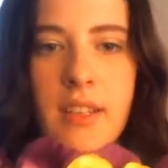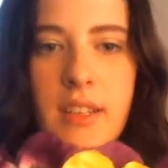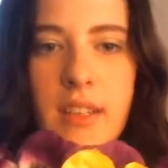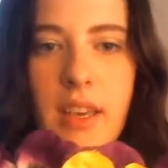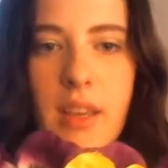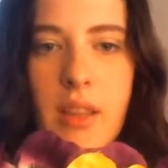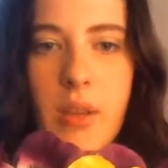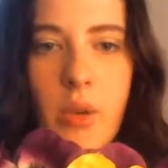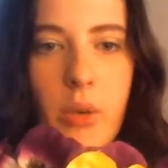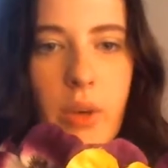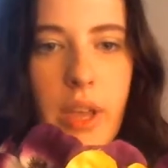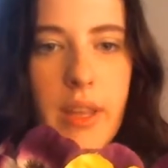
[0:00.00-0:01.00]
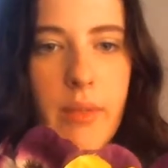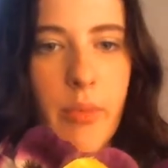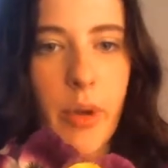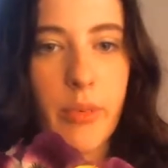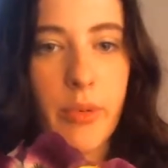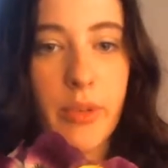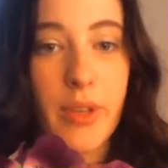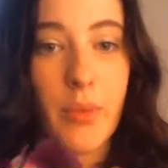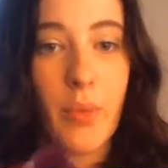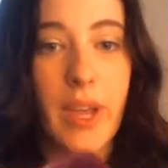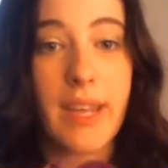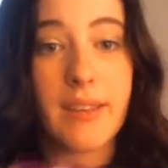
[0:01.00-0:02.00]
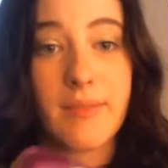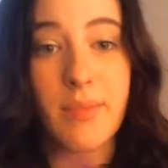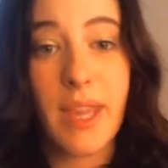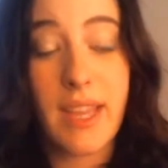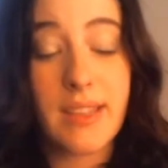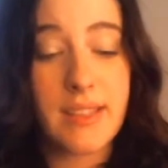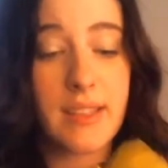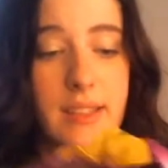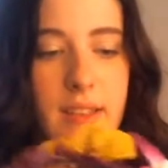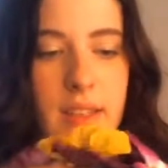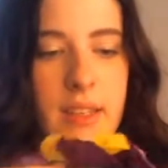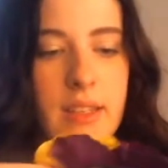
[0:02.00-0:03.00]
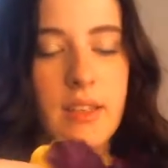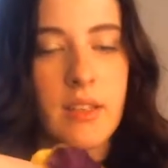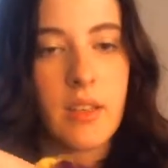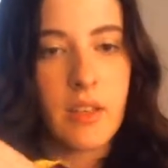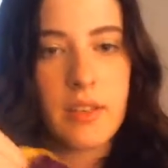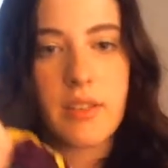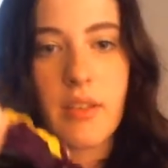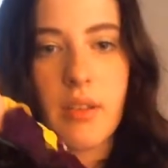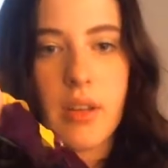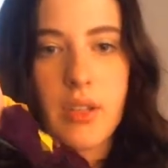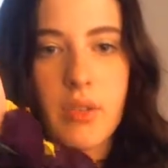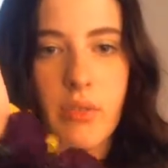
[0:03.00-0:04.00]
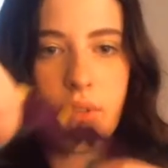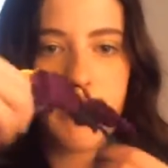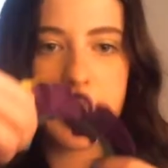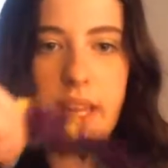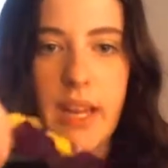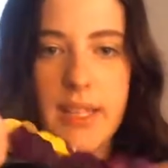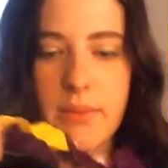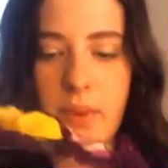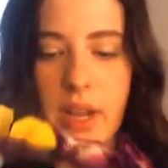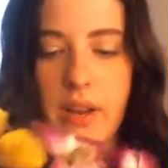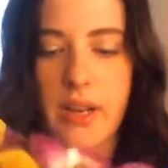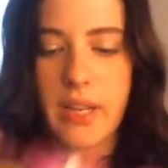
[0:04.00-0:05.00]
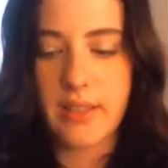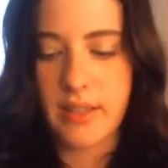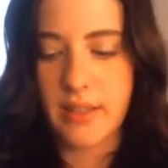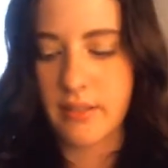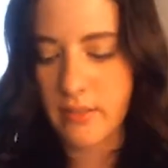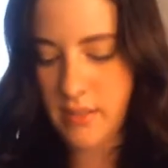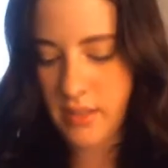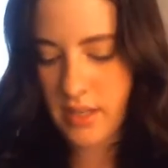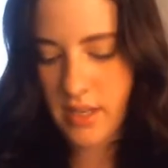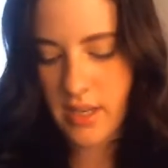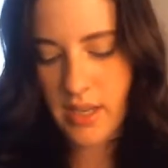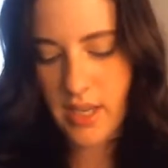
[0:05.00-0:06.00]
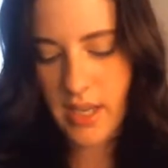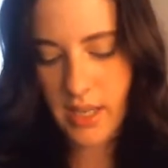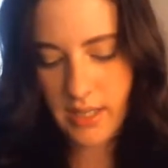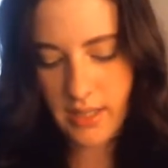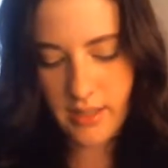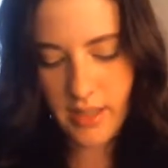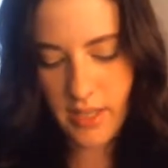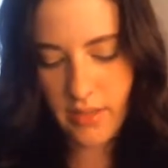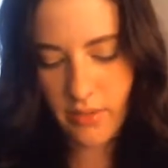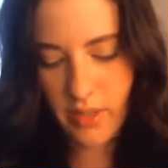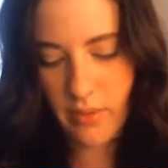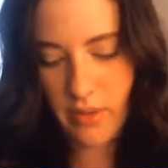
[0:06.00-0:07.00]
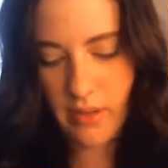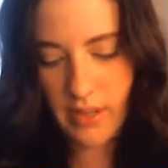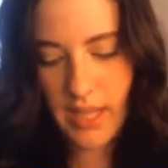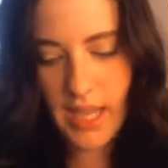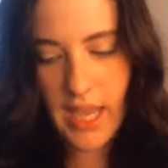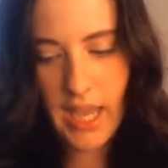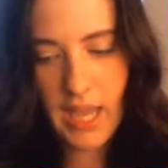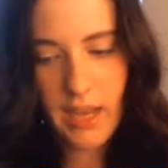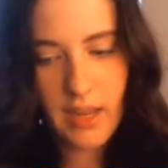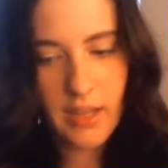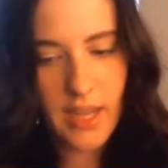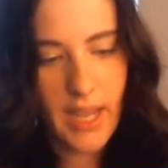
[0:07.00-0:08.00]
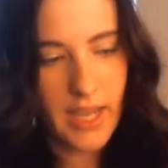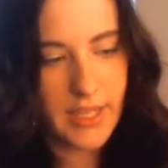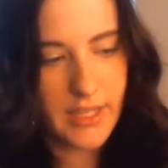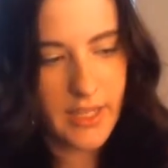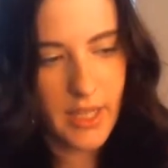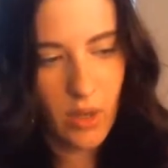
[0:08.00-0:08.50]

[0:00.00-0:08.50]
yellow and purple and white pansies on it, sewn onto a ribbon that has wire in it, so it stays really well on the head and it